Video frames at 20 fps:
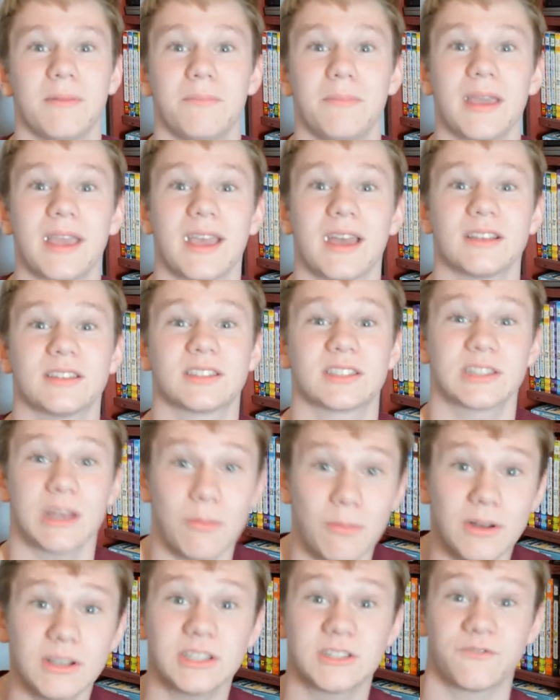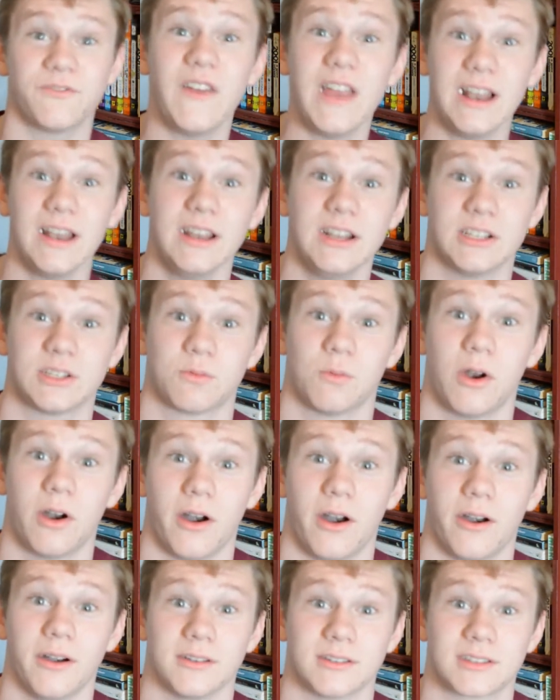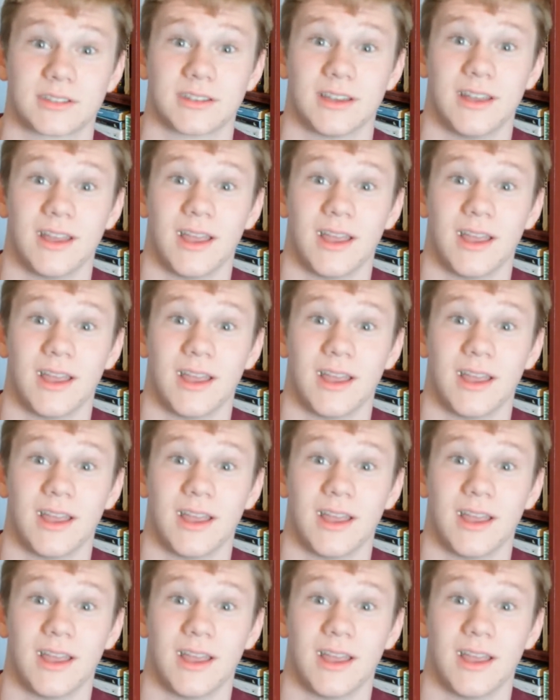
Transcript: because someone's feelings were hurt.